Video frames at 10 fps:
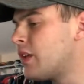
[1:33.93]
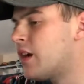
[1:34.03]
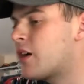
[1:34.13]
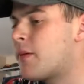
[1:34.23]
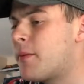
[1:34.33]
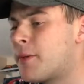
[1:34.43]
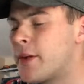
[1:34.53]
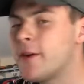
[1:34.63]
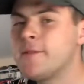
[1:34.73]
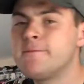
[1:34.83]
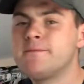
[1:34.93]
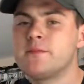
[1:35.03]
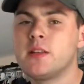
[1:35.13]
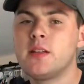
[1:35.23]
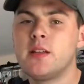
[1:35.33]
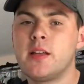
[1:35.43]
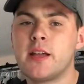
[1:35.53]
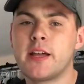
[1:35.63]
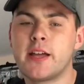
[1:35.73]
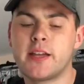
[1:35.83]
I'll come up here
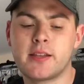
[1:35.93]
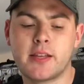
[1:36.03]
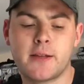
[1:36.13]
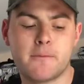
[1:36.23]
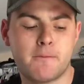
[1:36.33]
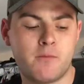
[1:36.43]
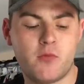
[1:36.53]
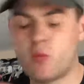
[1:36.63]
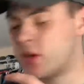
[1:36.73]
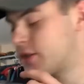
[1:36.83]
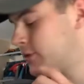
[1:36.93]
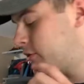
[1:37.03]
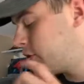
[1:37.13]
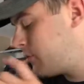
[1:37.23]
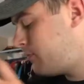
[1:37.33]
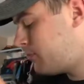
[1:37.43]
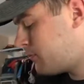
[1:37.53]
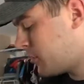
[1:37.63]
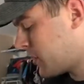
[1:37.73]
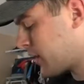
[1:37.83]
and like watch YouTube,
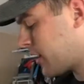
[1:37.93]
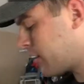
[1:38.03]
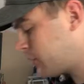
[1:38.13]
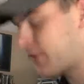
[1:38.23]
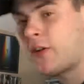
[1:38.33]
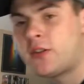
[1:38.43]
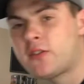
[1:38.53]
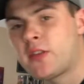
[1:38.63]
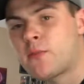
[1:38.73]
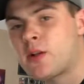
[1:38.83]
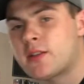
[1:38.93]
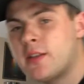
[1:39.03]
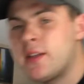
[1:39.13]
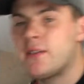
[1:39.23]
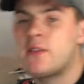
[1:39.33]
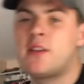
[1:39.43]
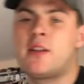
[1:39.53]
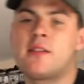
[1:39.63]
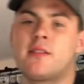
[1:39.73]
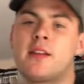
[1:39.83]
but like I always fall asleep watching it. So
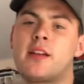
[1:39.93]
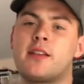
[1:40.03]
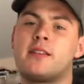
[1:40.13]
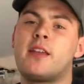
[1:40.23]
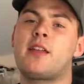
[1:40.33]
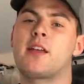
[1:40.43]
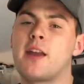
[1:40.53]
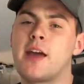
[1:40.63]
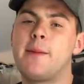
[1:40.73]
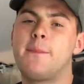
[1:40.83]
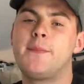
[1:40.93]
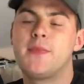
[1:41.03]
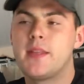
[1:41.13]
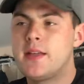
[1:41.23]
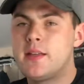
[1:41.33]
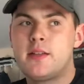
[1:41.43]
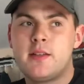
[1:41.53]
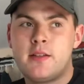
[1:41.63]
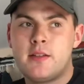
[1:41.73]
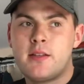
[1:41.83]
then like I take like a nap.
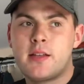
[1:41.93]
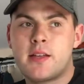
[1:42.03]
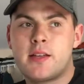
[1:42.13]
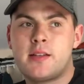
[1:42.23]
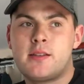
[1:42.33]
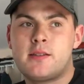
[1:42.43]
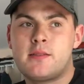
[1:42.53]
And